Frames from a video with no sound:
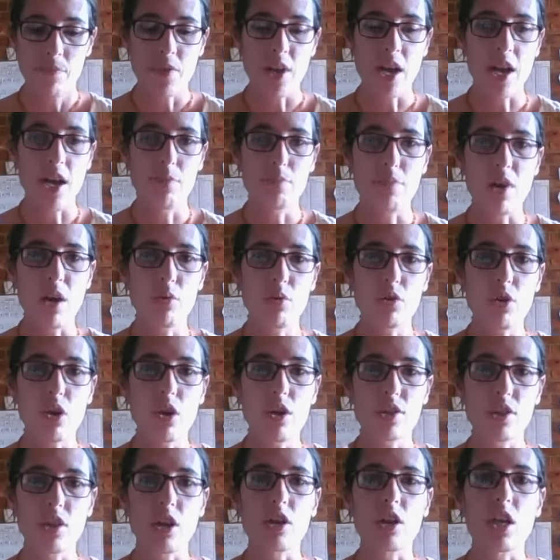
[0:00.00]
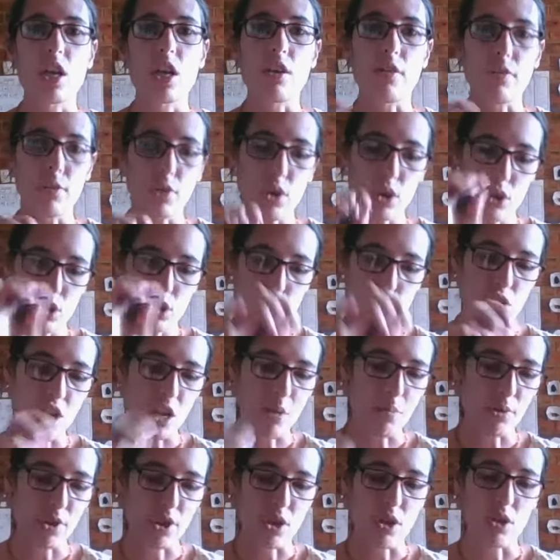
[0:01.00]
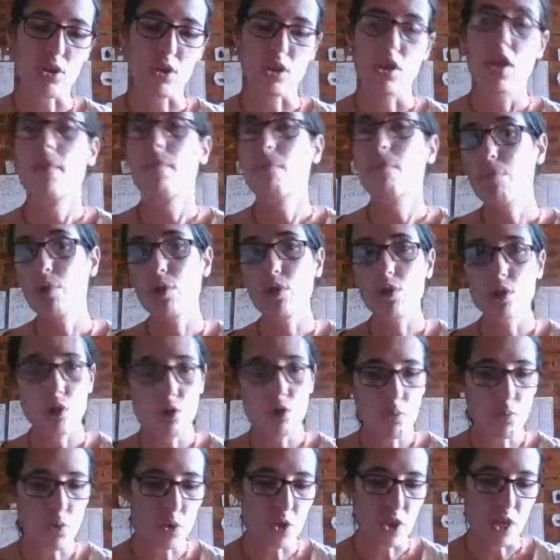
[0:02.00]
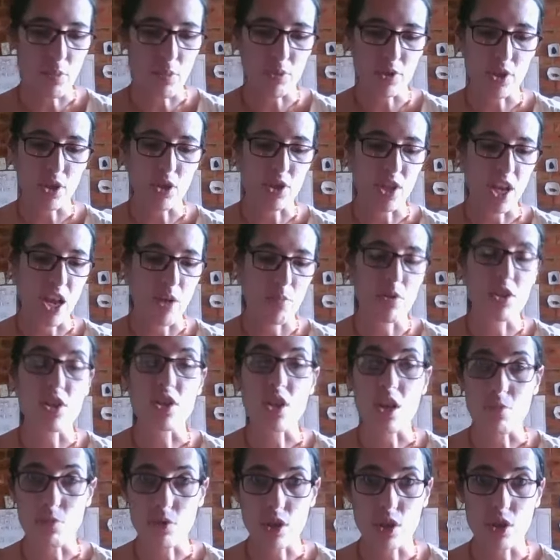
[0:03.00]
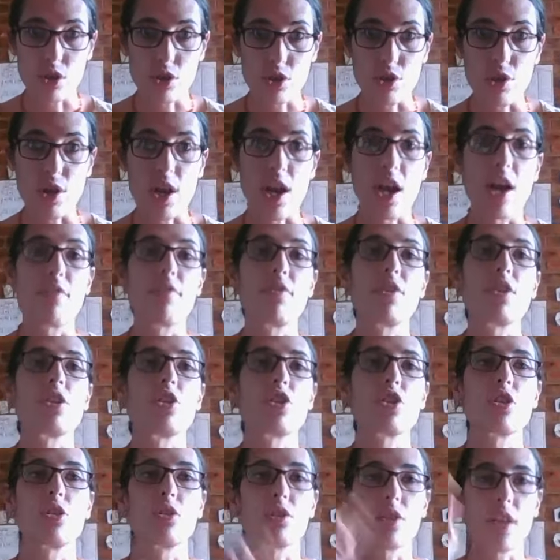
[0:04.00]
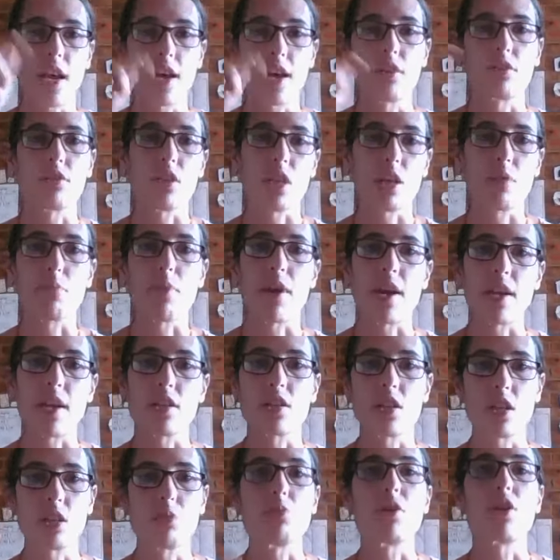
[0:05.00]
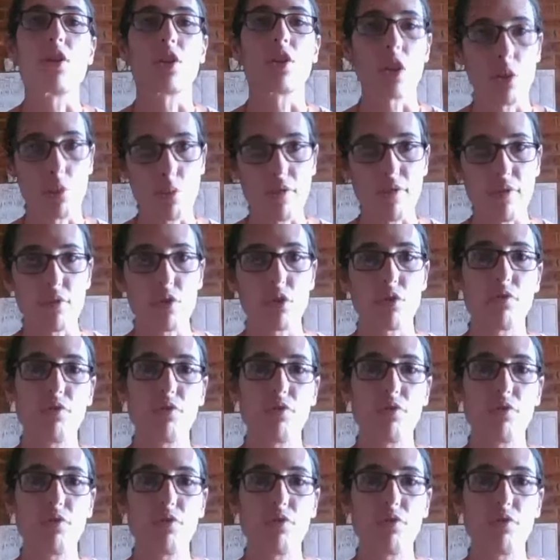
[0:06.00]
I would ask her, okay, you've got 2 gemstones, put 2 more gemstones. How many gemstones do you have? And then she'll count them and tell me, okay, we've got